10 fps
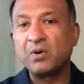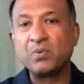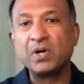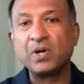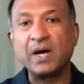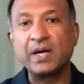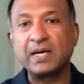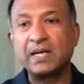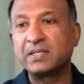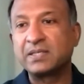
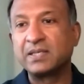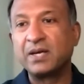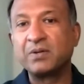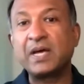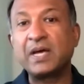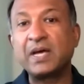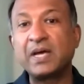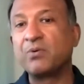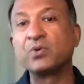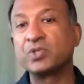worldwide. And so that's
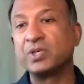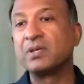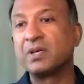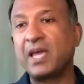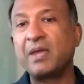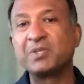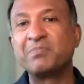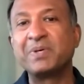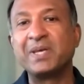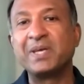how Orchard came
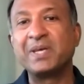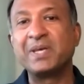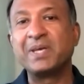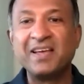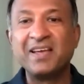into being.